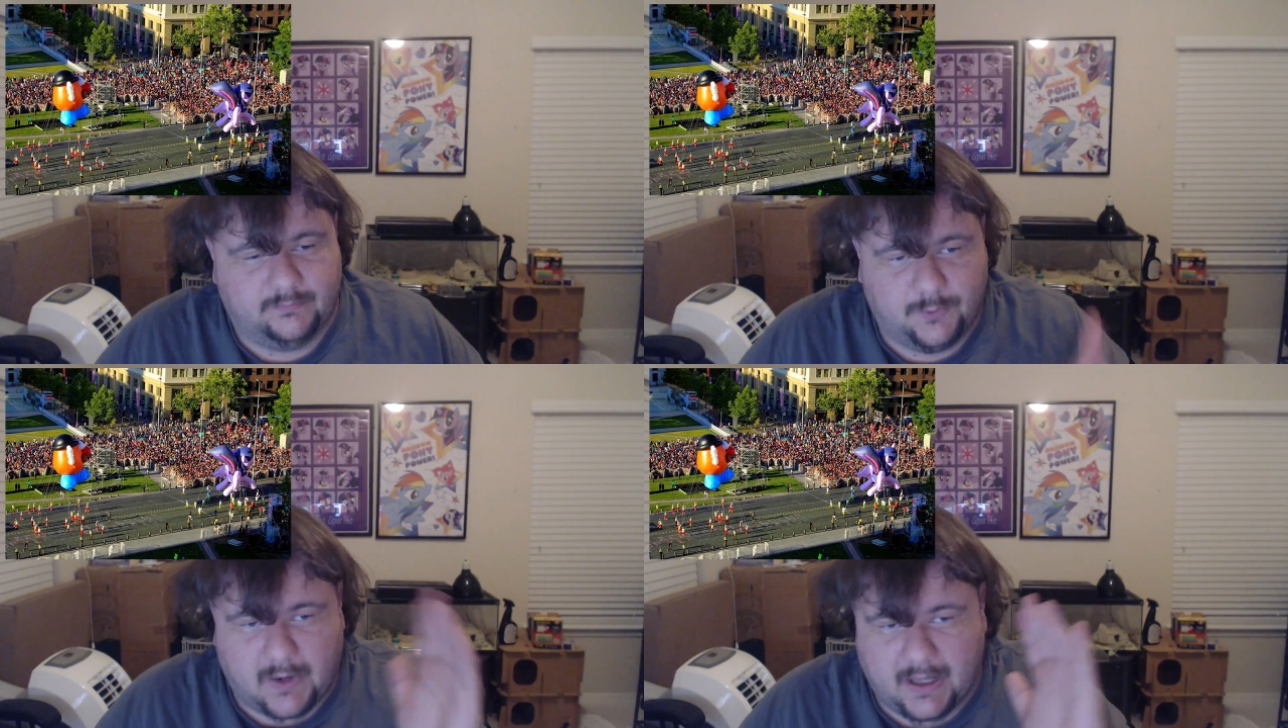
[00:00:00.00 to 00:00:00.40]

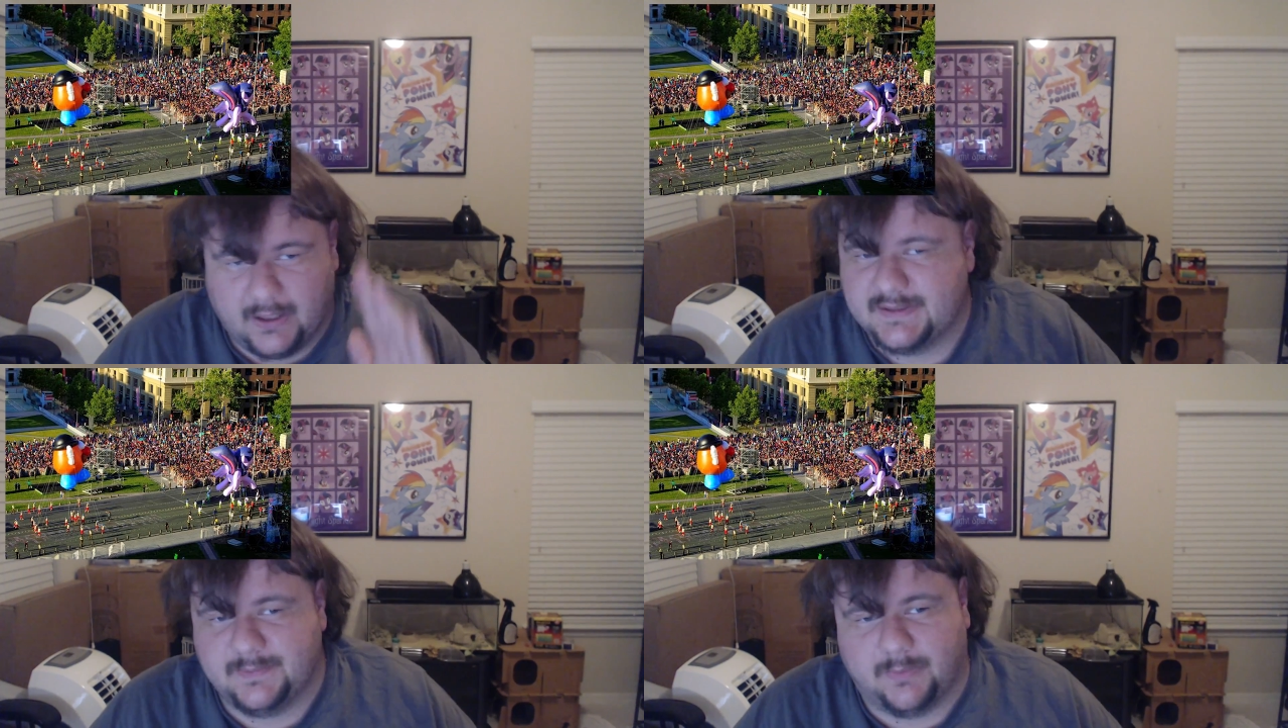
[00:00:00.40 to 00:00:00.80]

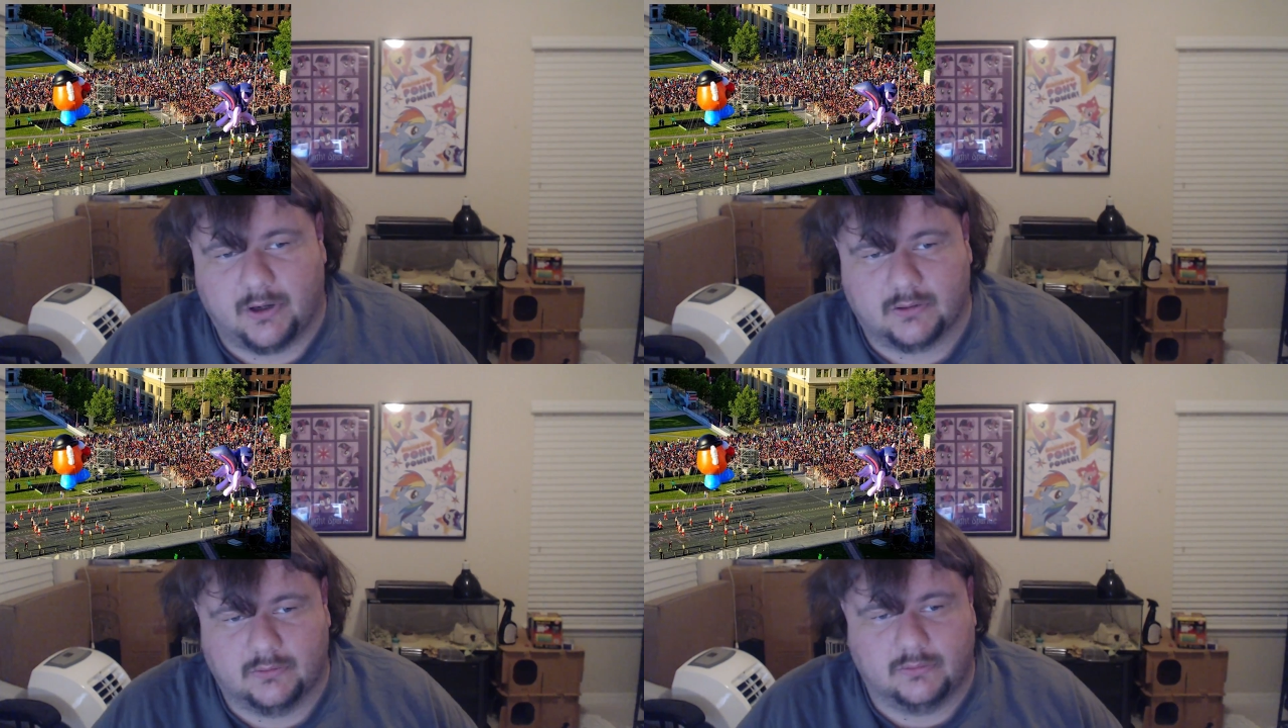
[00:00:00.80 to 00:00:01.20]
Twilight
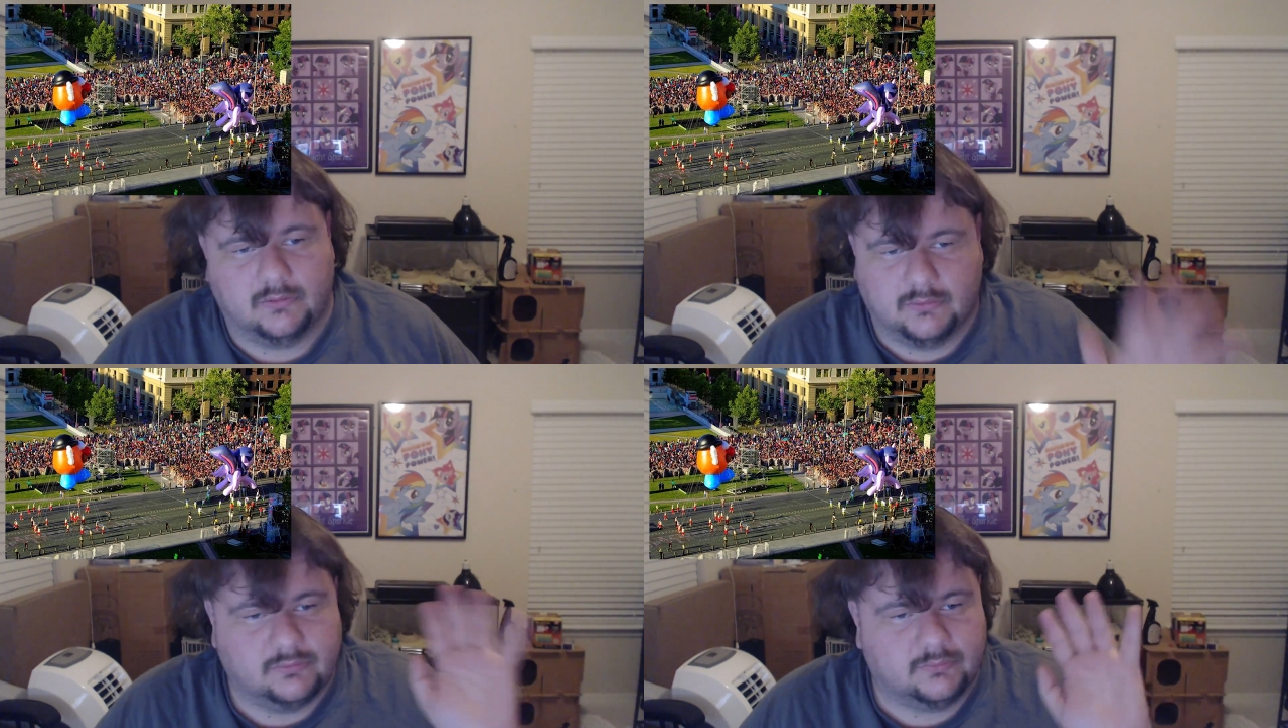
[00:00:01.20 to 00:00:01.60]

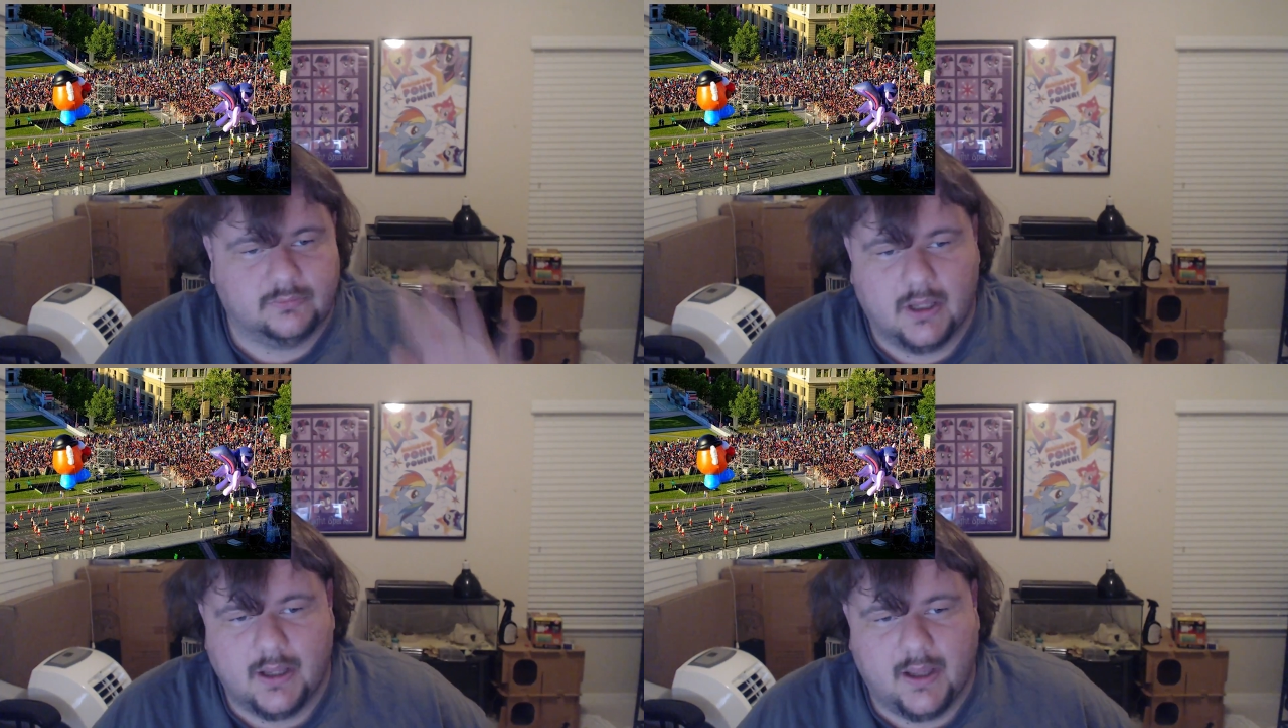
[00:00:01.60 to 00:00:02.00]
Sparkle
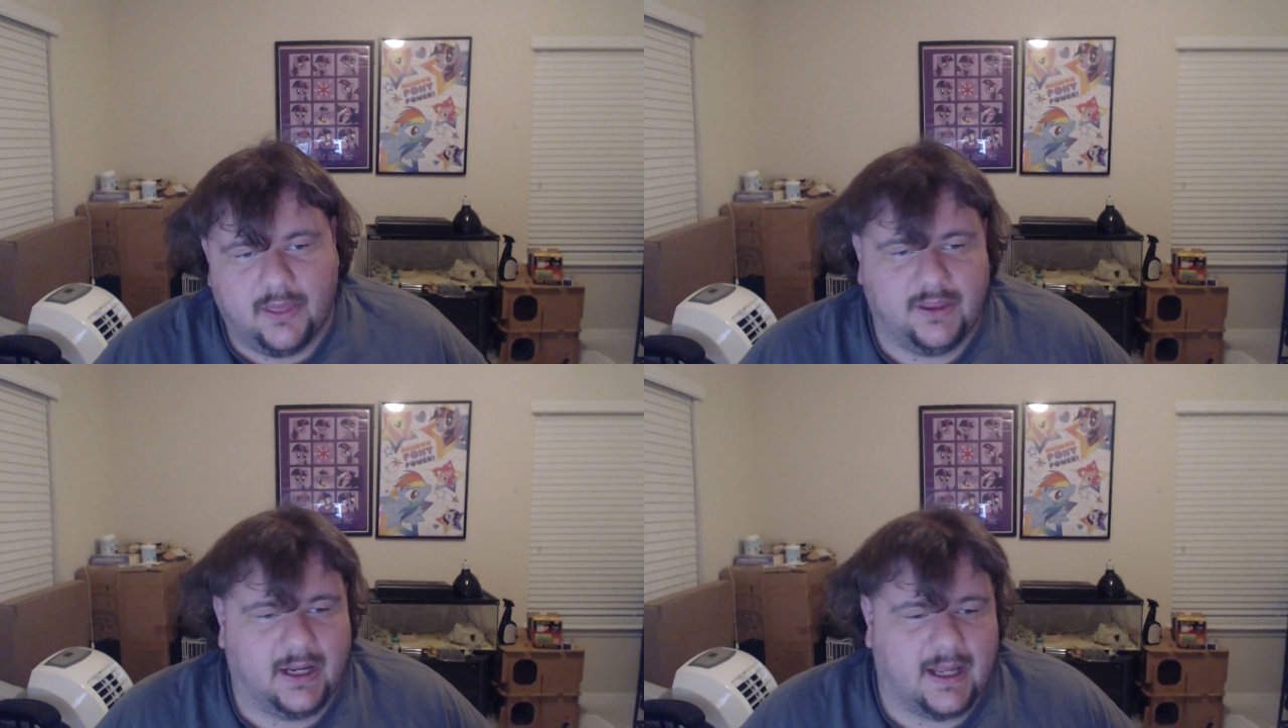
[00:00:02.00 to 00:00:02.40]

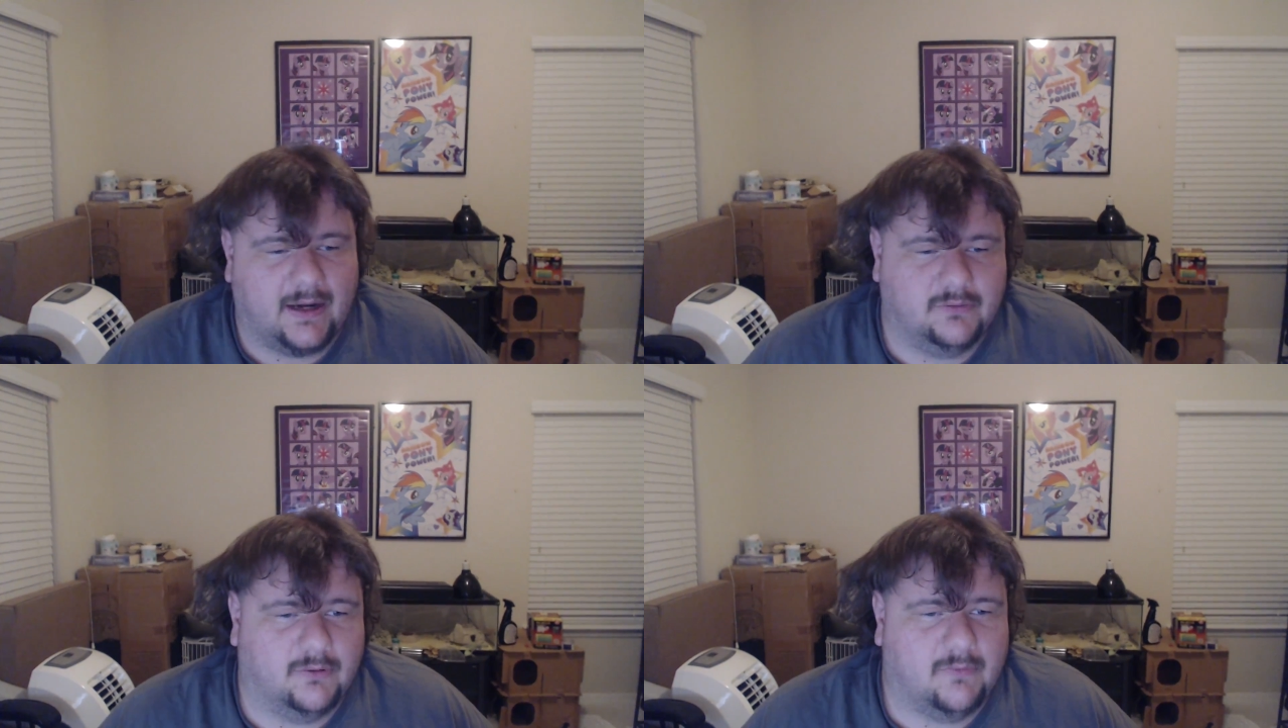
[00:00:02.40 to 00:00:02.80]
thing. I
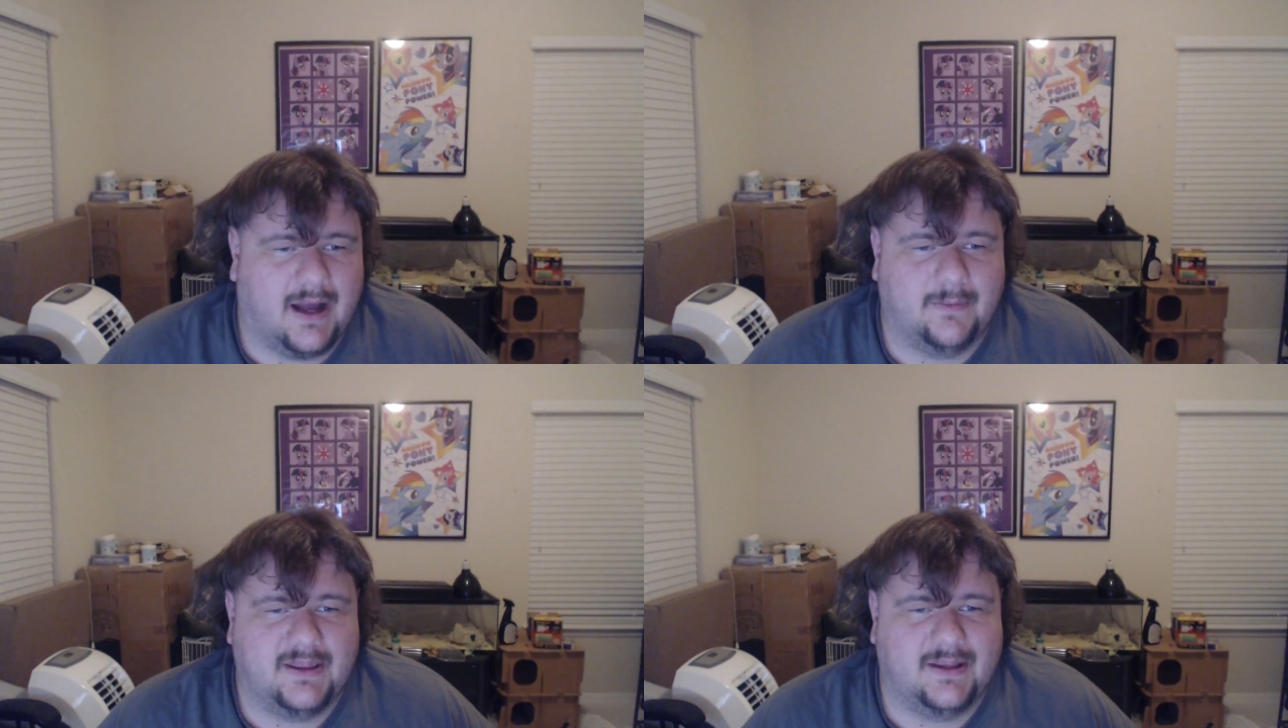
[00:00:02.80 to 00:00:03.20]
don't know
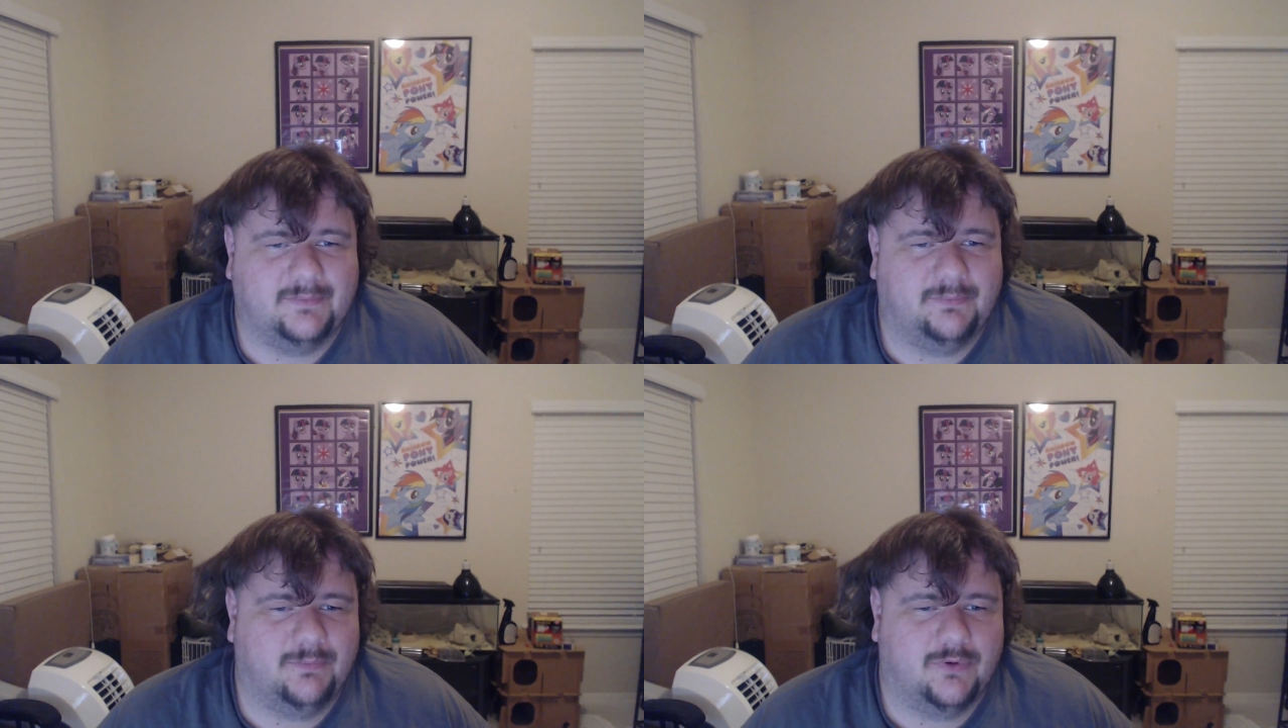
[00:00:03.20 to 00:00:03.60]
why. I mean, that
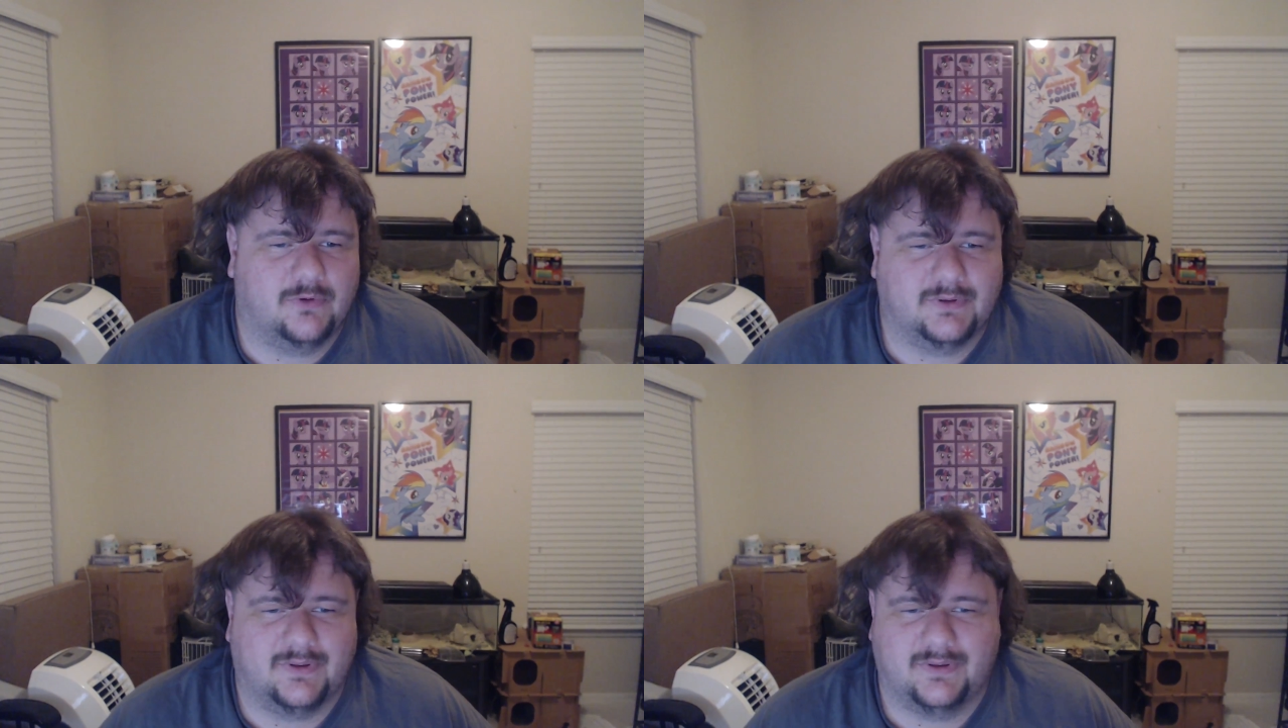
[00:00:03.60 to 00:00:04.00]
poor.